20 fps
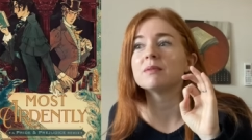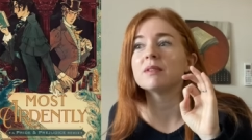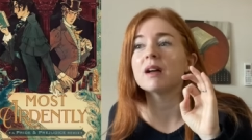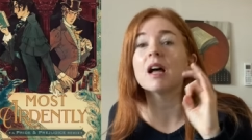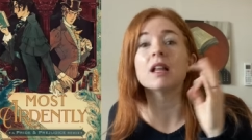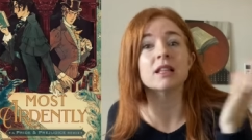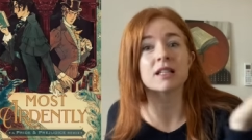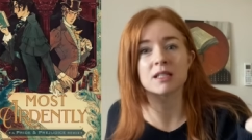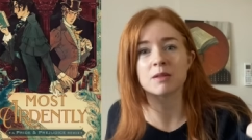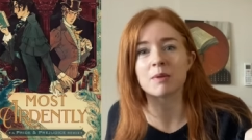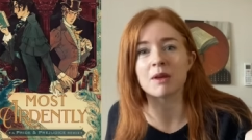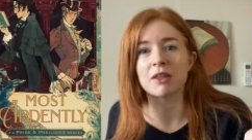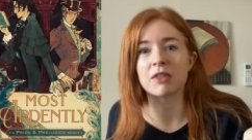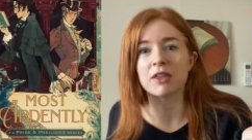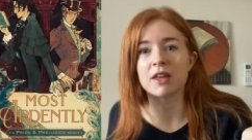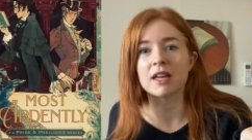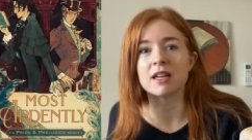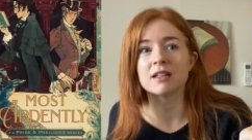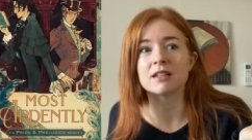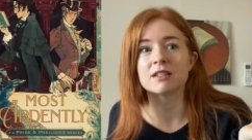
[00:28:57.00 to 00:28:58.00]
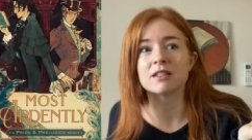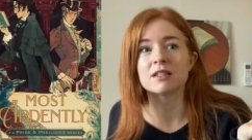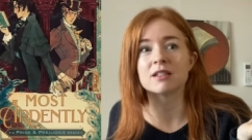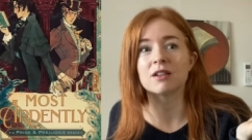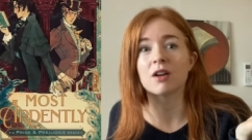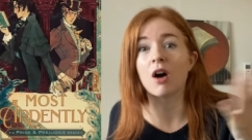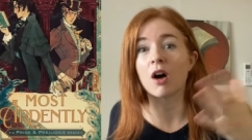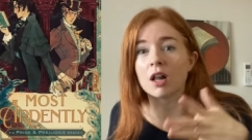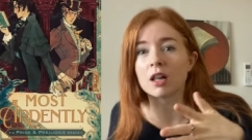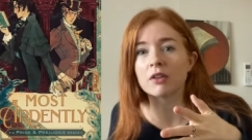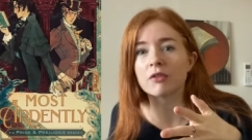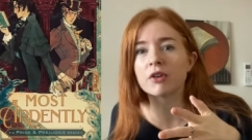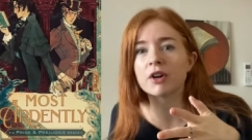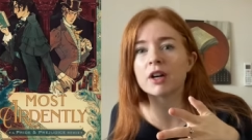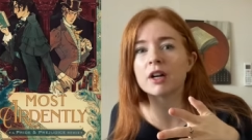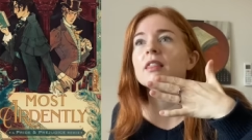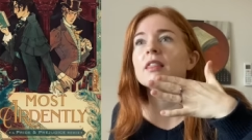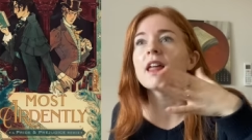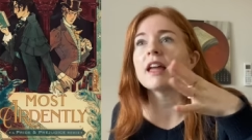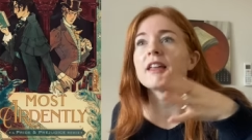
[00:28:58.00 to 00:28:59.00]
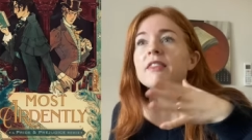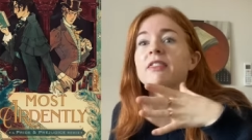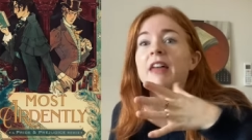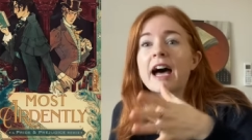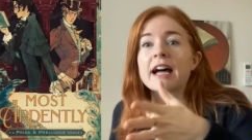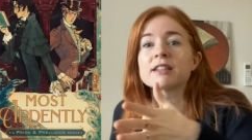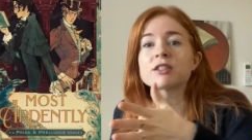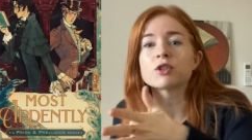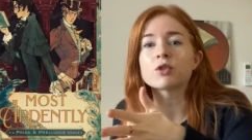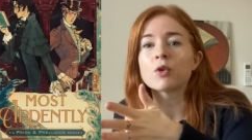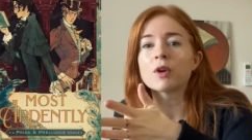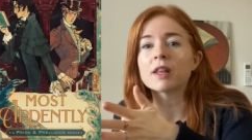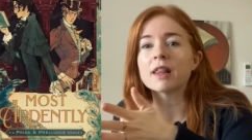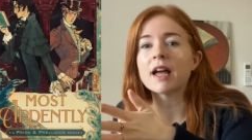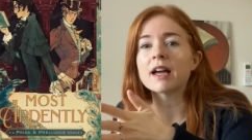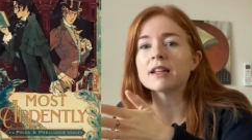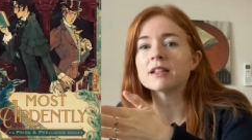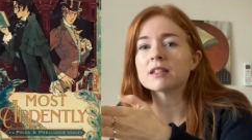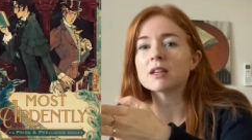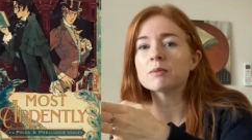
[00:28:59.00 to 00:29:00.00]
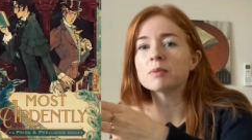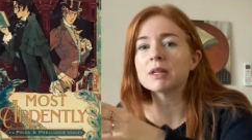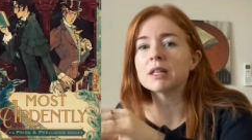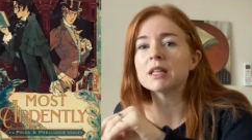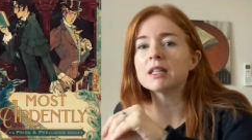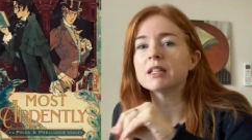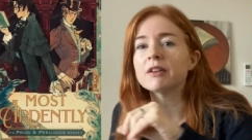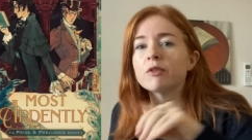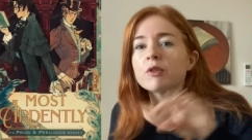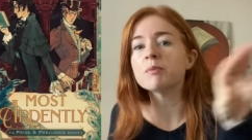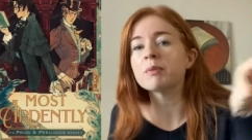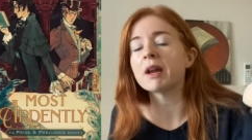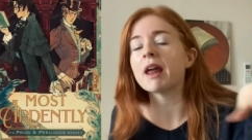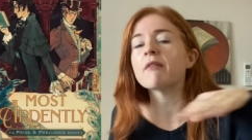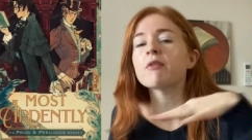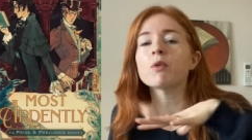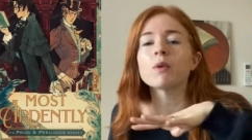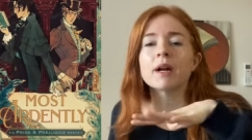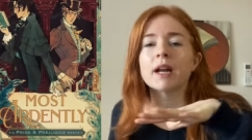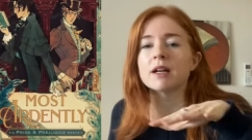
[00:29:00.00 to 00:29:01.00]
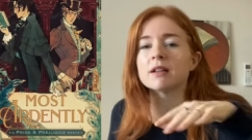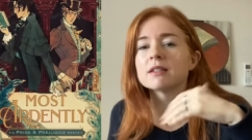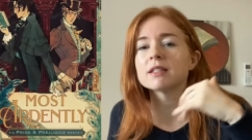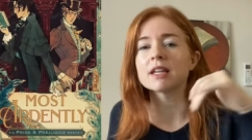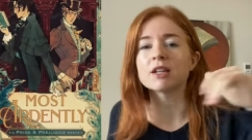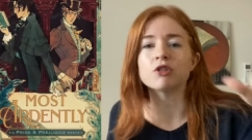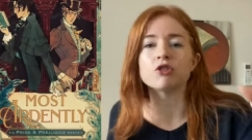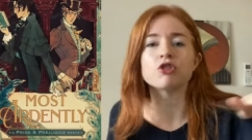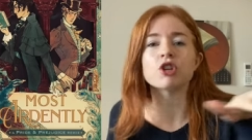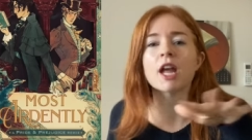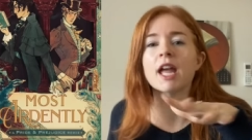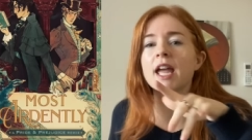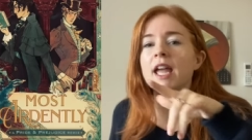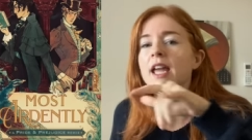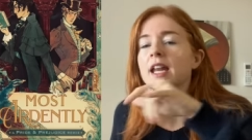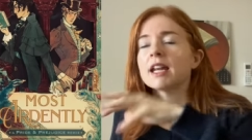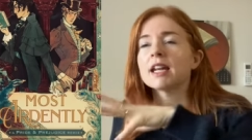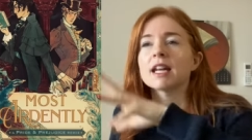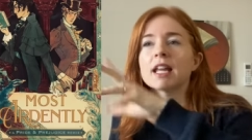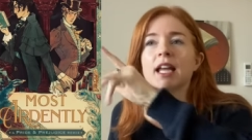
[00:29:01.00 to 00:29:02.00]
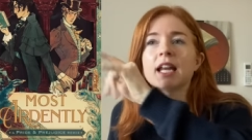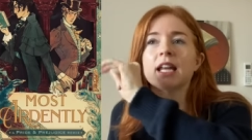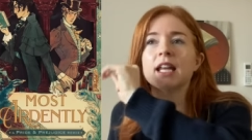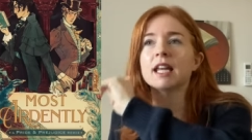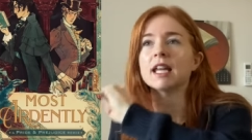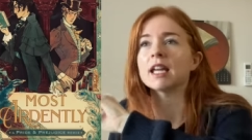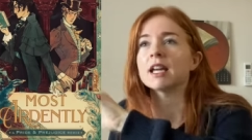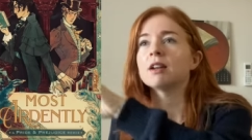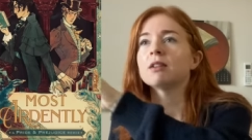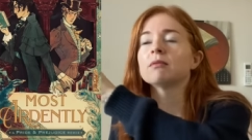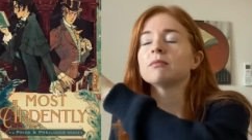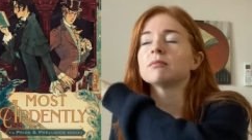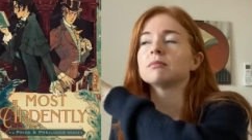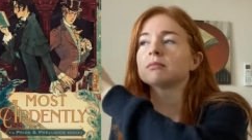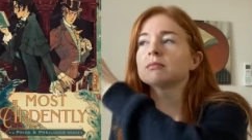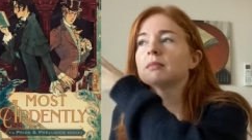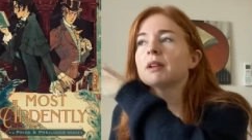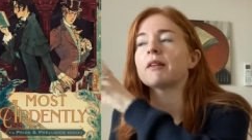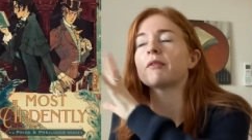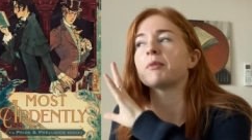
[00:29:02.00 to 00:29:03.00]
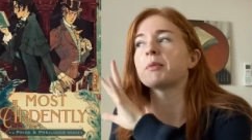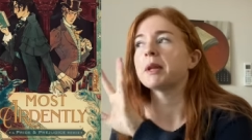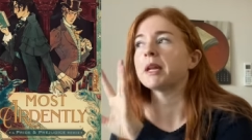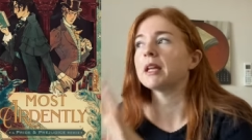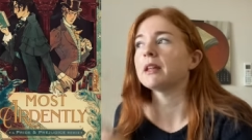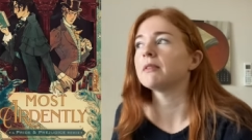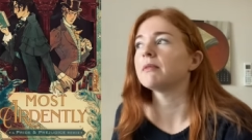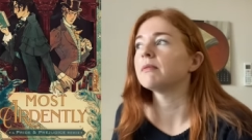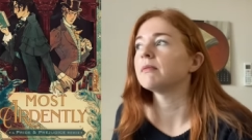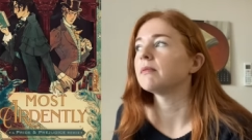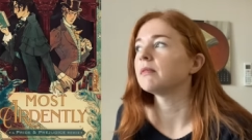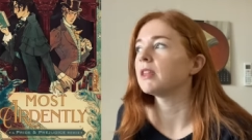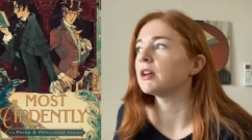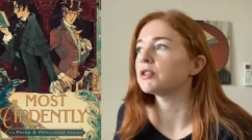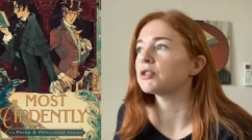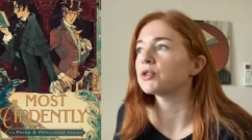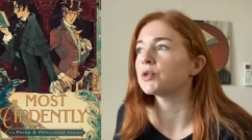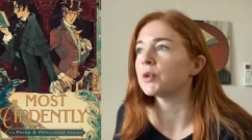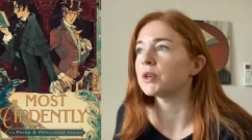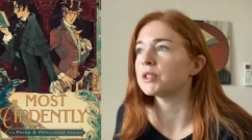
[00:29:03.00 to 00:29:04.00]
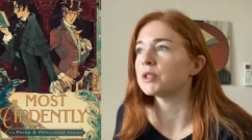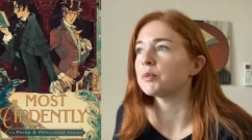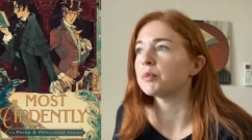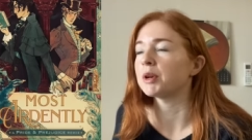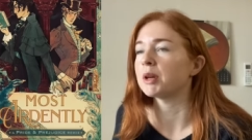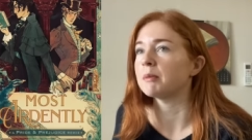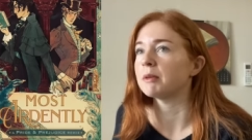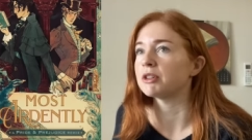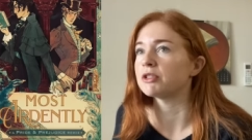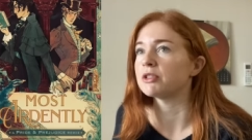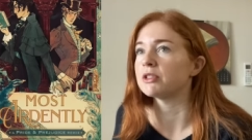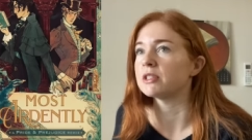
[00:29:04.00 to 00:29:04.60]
Elizabeth is Oliver. Like, that storyline is completely different, but everyone else, like Jane and Kitty and everybody, their stories are pretty much the